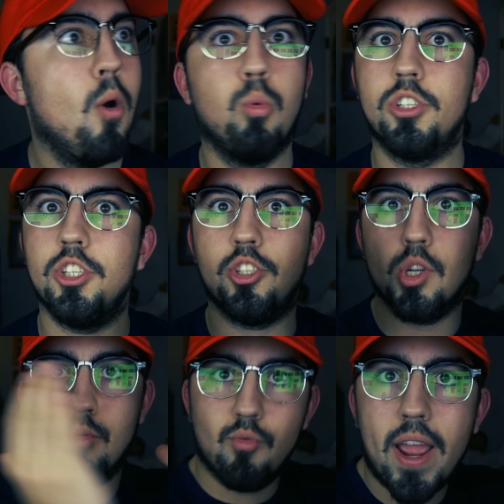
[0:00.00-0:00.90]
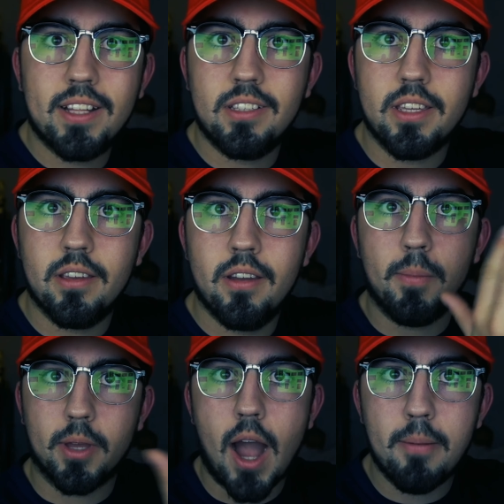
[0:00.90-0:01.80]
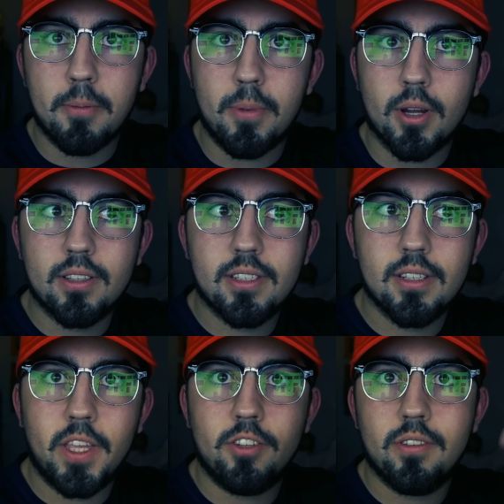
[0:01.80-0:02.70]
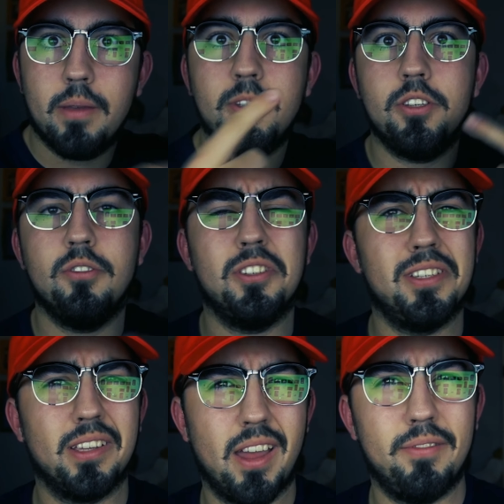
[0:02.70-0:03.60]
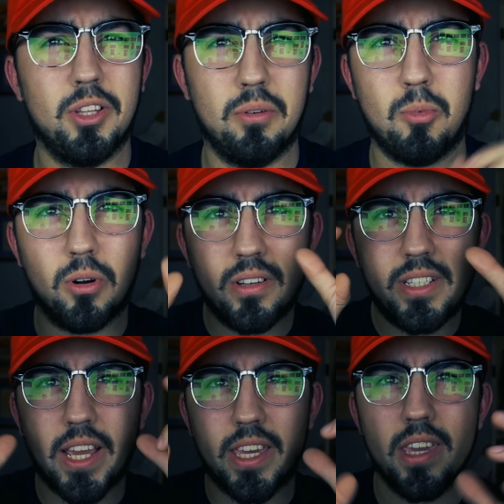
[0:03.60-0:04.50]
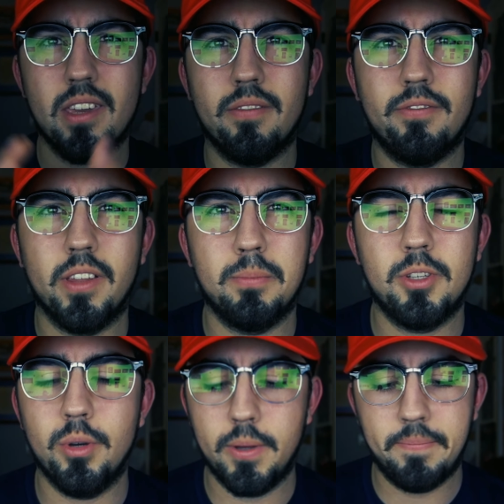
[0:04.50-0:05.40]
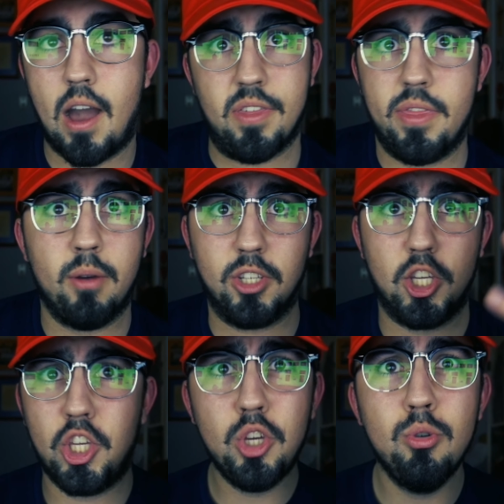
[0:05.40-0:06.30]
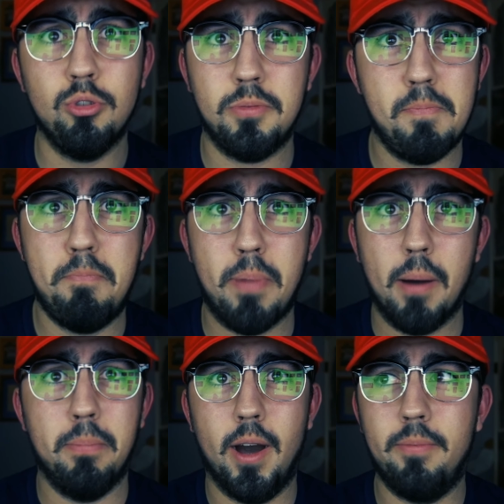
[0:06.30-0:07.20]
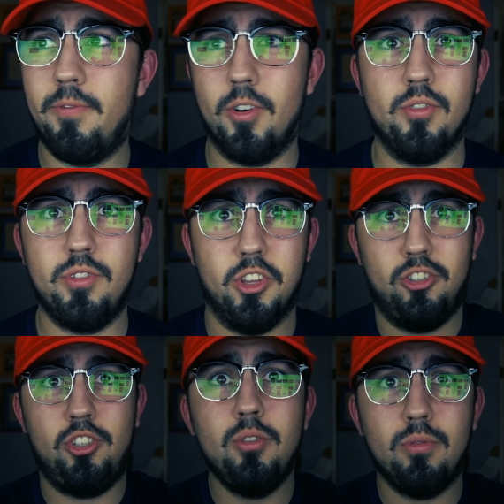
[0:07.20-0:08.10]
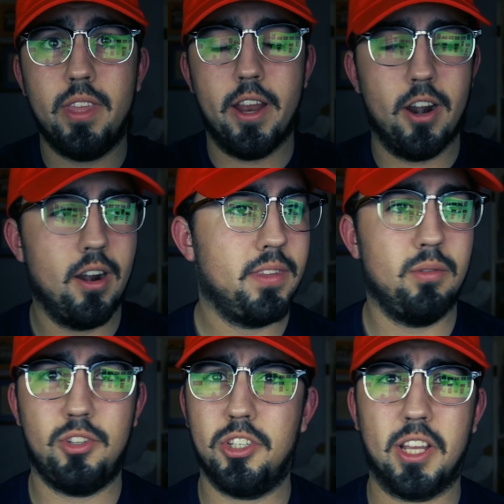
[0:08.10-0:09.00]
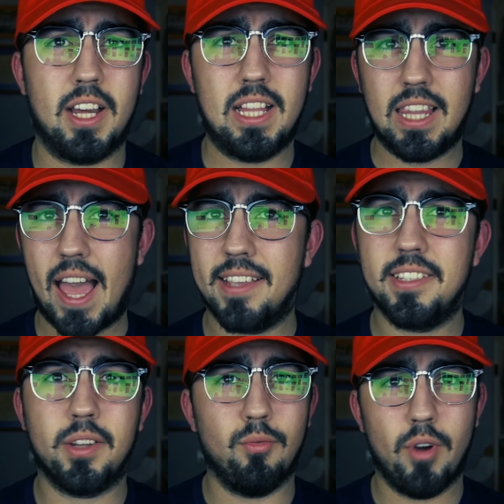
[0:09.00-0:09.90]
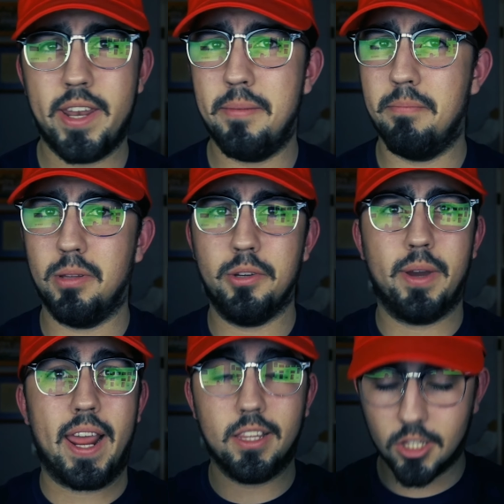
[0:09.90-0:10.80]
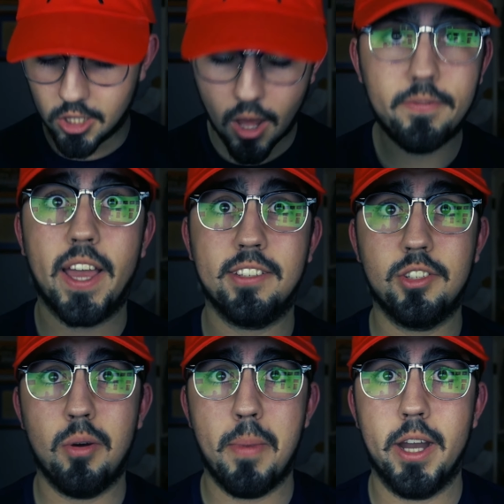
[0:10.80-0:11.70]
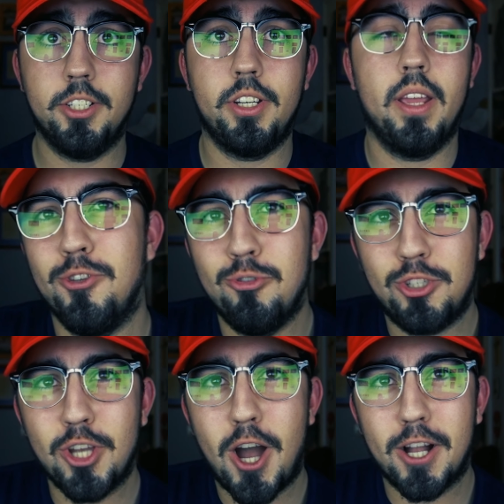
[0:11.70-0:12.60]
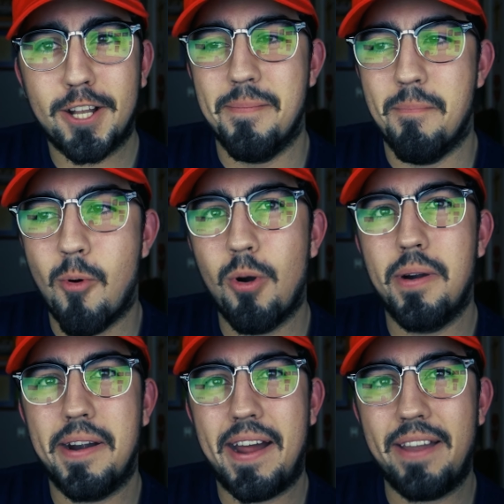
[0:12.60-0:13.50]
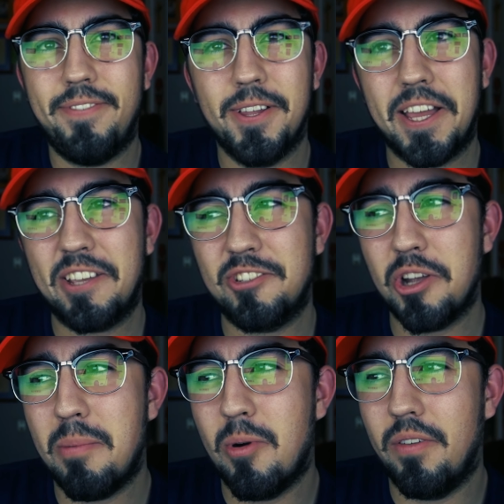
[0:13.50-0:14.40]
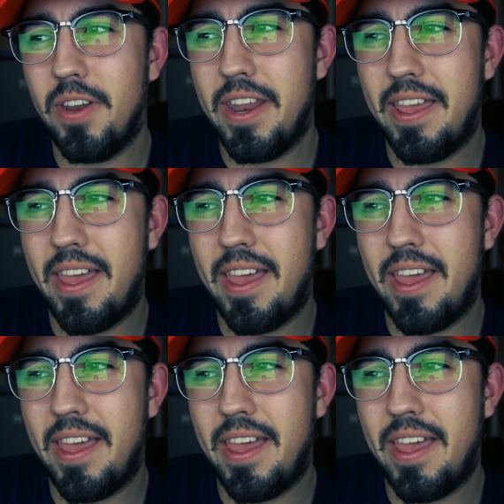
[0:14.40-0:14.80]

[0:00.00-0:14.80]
which is directly from the comic books. The MCU just did kind of a little more techie flip to it. I thought that was a huge bump up for the suit there. It was just a classic red and blue, and I love that so much. You saw more, I felt like I saw more of an